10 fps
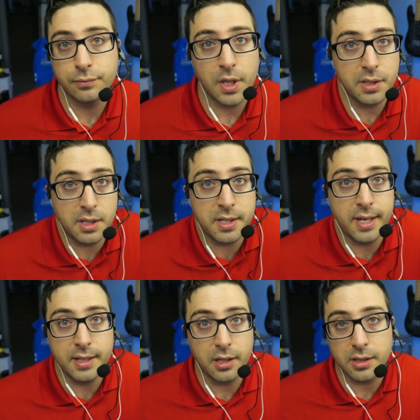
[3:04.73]
It
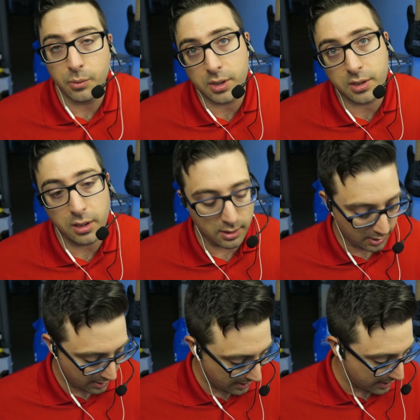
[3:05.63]
it does it works good,
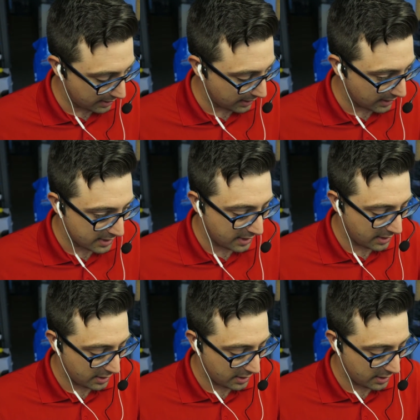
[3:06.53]
and like I said,